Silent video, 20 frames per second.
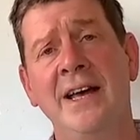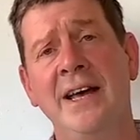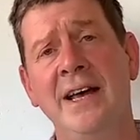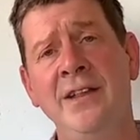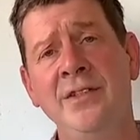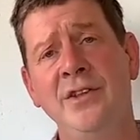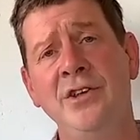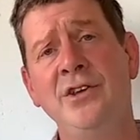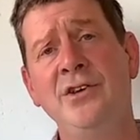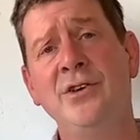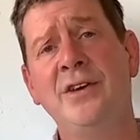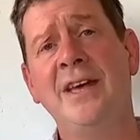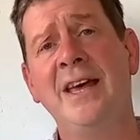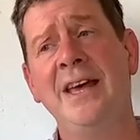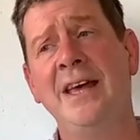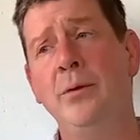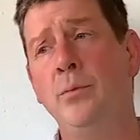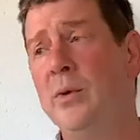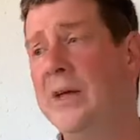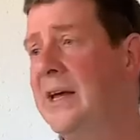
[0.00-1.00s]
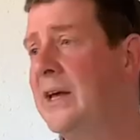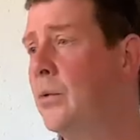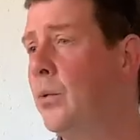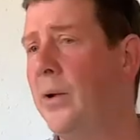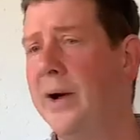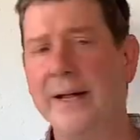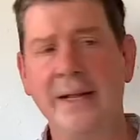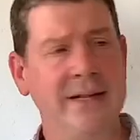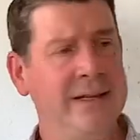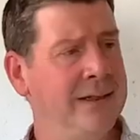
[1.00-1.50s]
In the U K, we
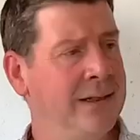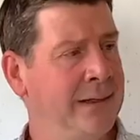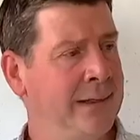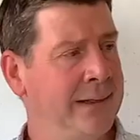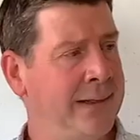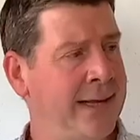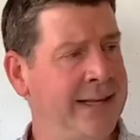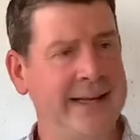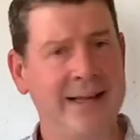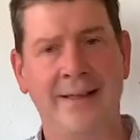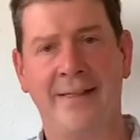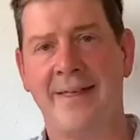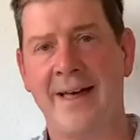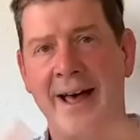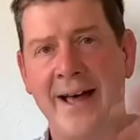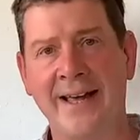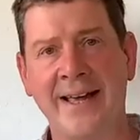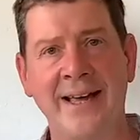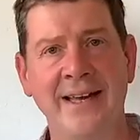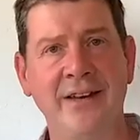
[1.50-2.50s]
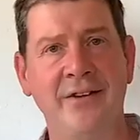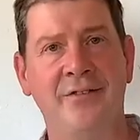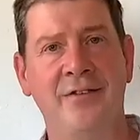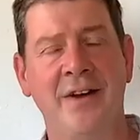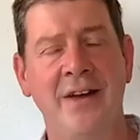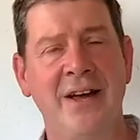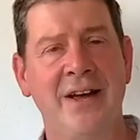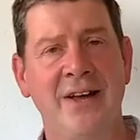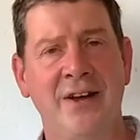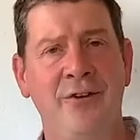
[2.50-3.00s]
quite like that kind of
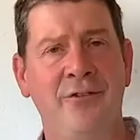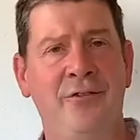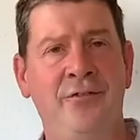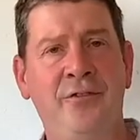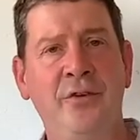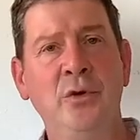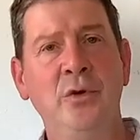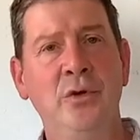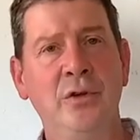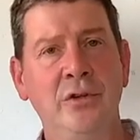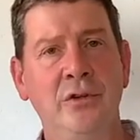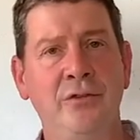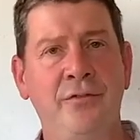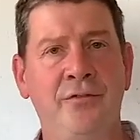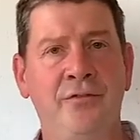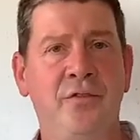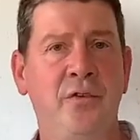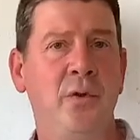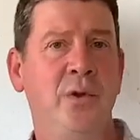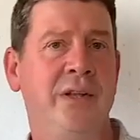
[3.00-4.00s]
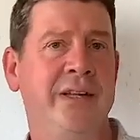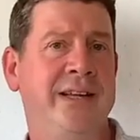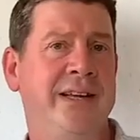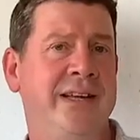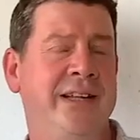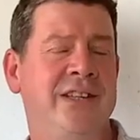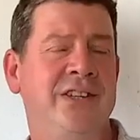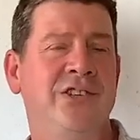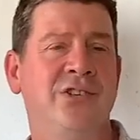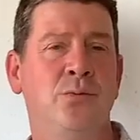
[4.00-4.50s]
full
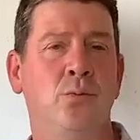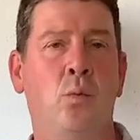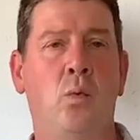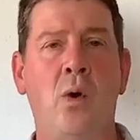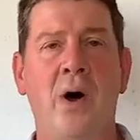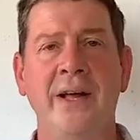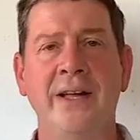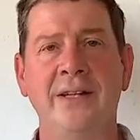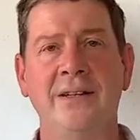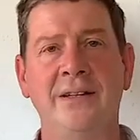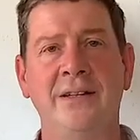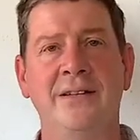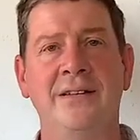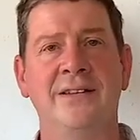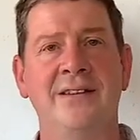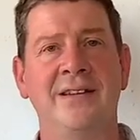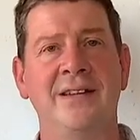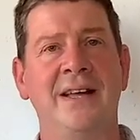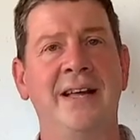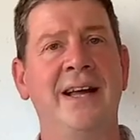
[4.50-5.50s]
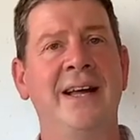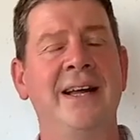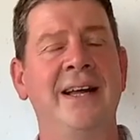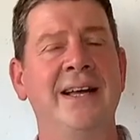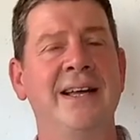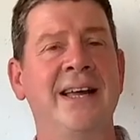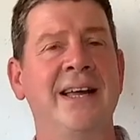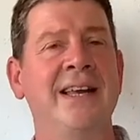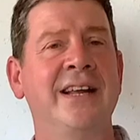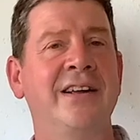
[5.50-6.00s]
foliage, wild
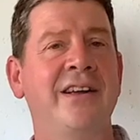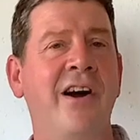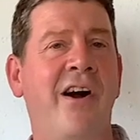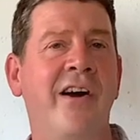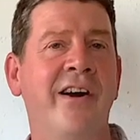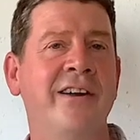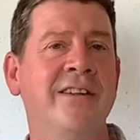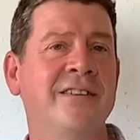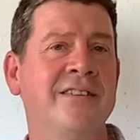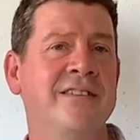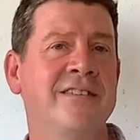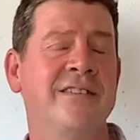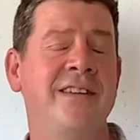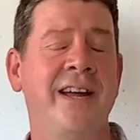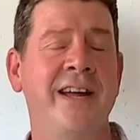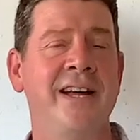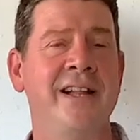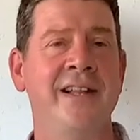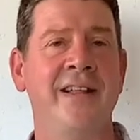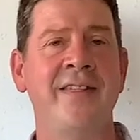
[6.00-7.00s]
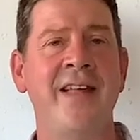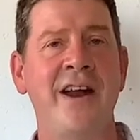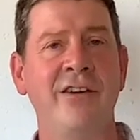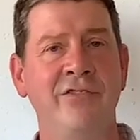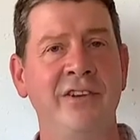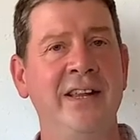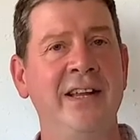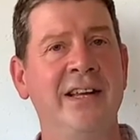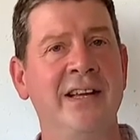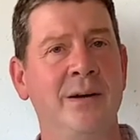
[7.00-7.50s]
uh, kind of garden style, and that
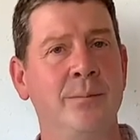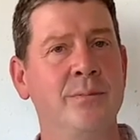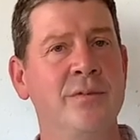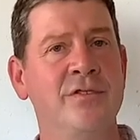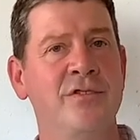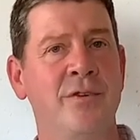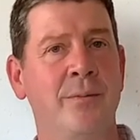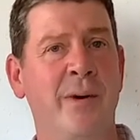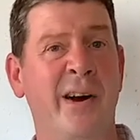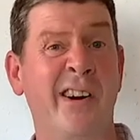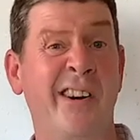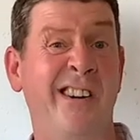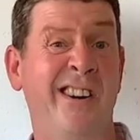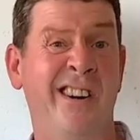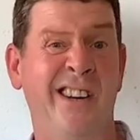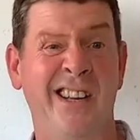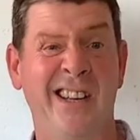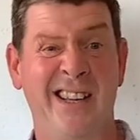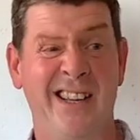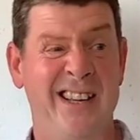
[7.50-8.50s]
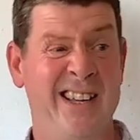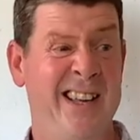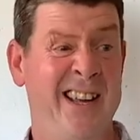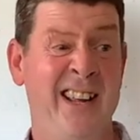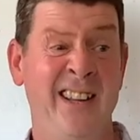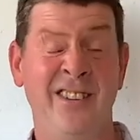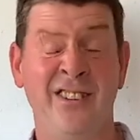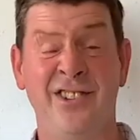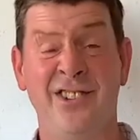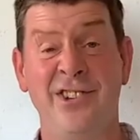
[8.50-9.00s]
really comes from our
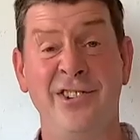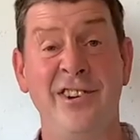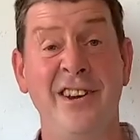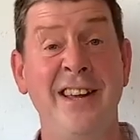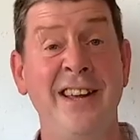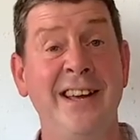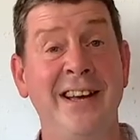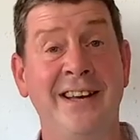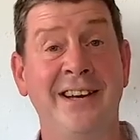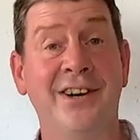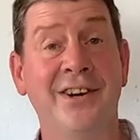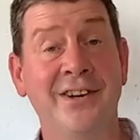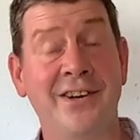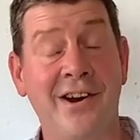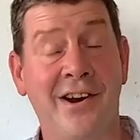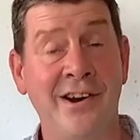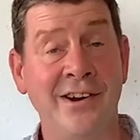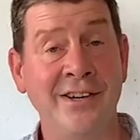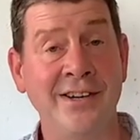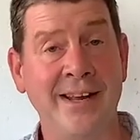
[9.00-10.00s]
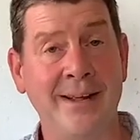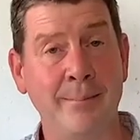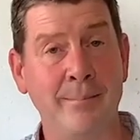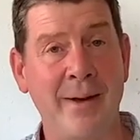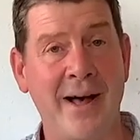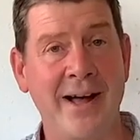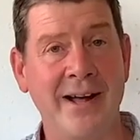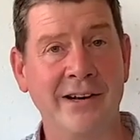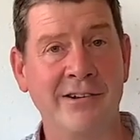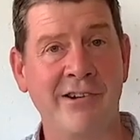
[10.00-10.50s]
history and our gardening
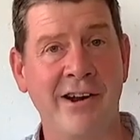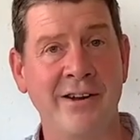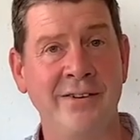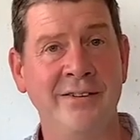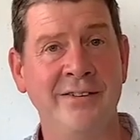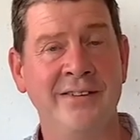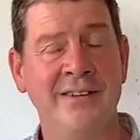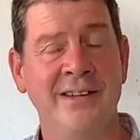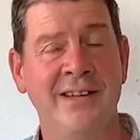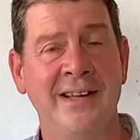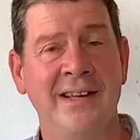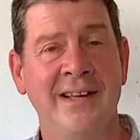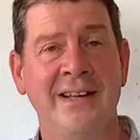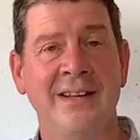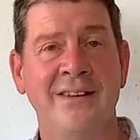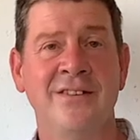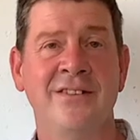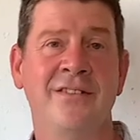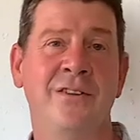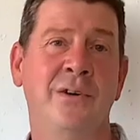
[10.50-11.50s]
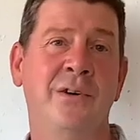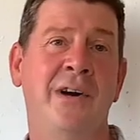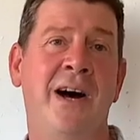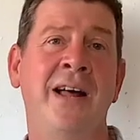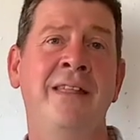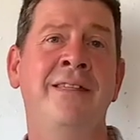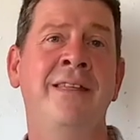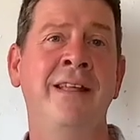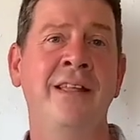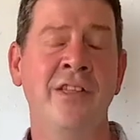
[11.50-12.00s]
background. So
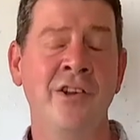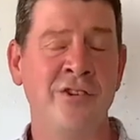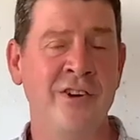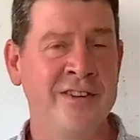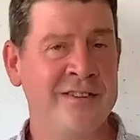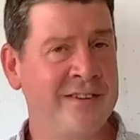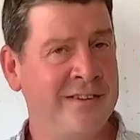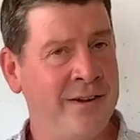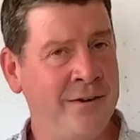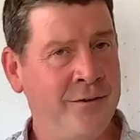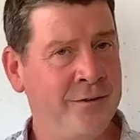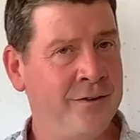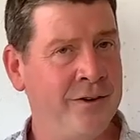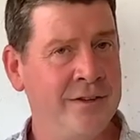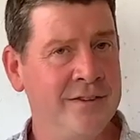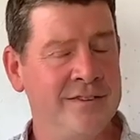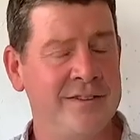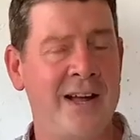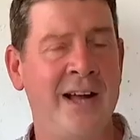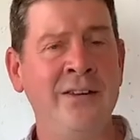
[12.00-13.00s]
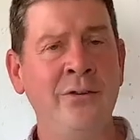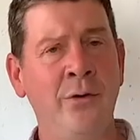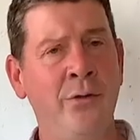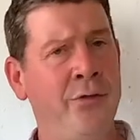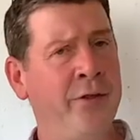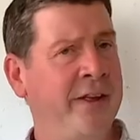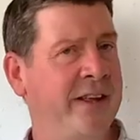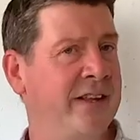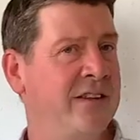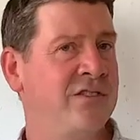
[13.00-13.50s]
I think there is a difference. I
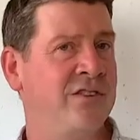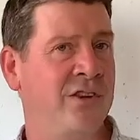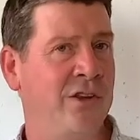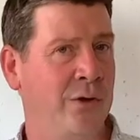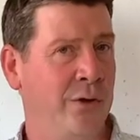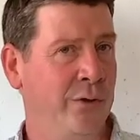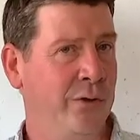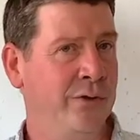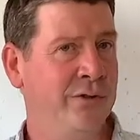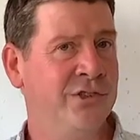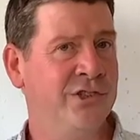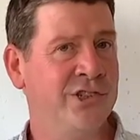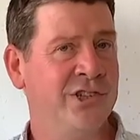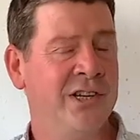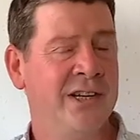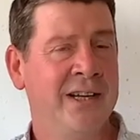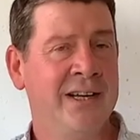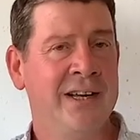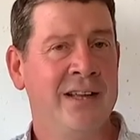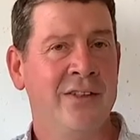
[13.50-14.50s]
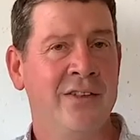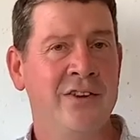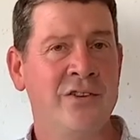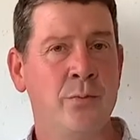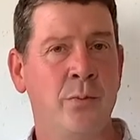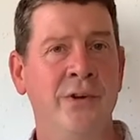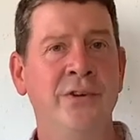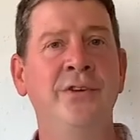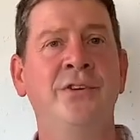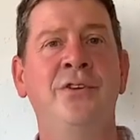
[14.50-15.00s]
don't think it's huge. There's
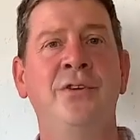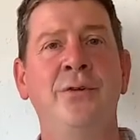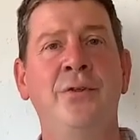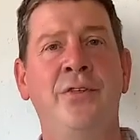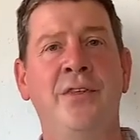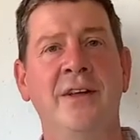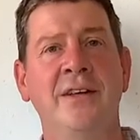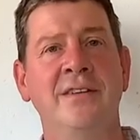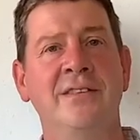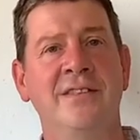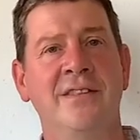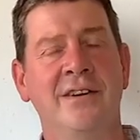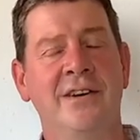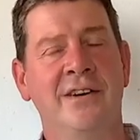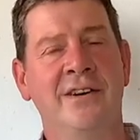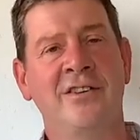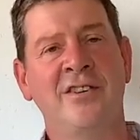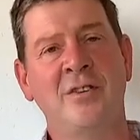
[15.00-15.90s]
one or two things that are